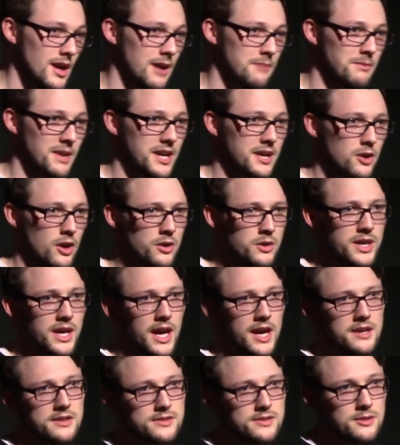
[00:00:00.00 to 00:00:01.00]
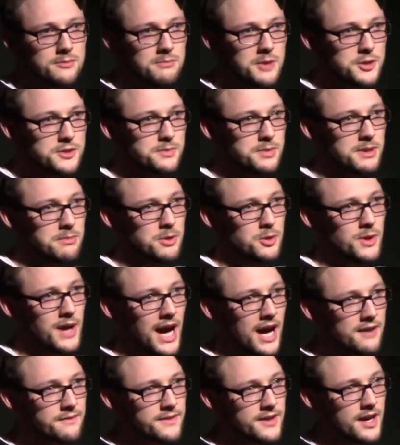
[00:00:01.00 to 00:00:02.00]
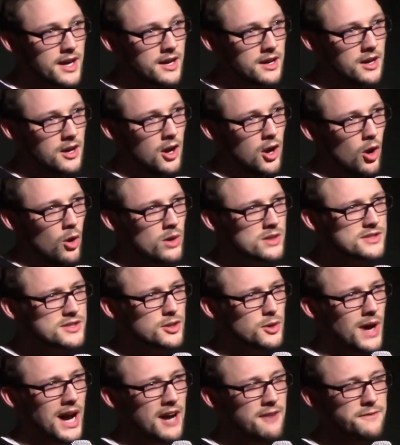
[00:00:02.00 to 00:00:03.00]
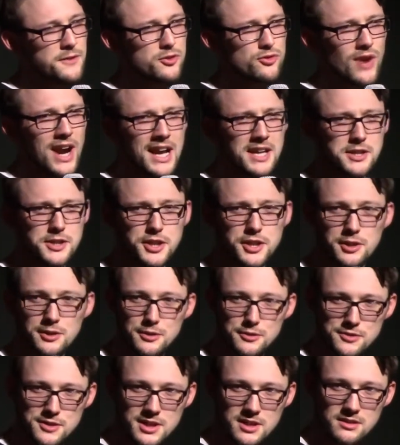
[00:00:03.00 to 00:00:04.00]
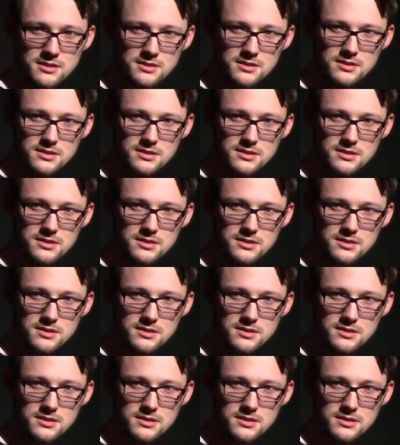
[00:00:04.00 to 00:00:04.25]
I'm like, okay, so most people who have that also have grandchildren.